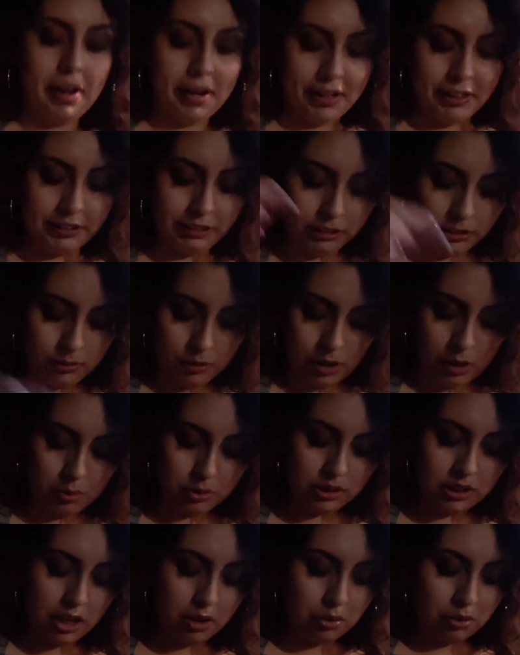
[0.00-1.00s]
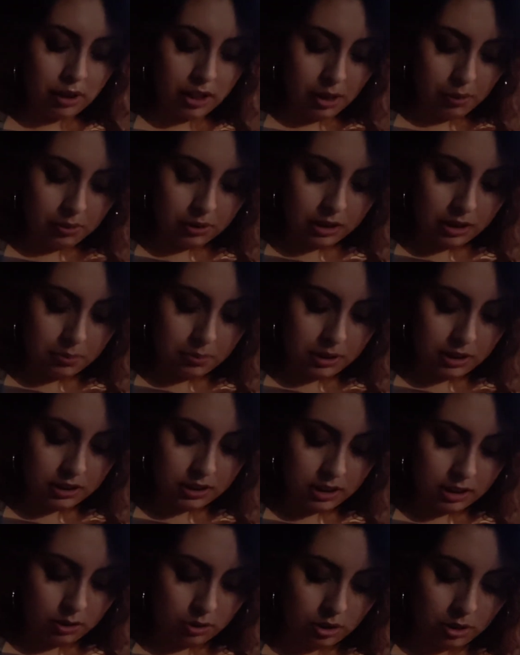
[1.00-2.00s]
I guess he was not okay with it because
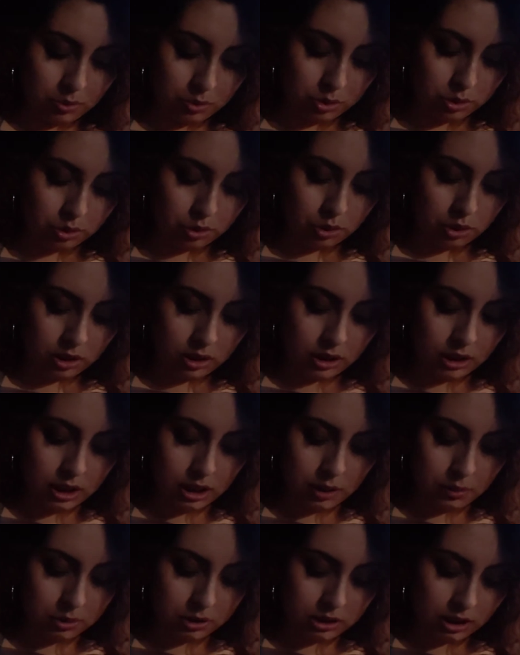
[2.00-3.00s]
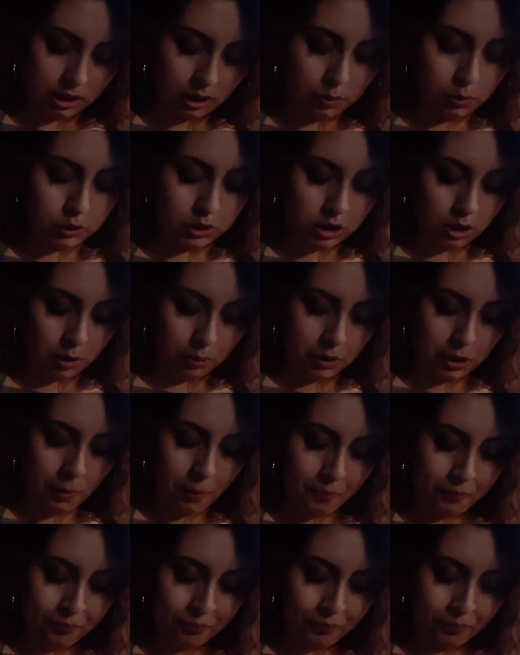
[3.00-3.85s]
I know he was struggling. He would tell me,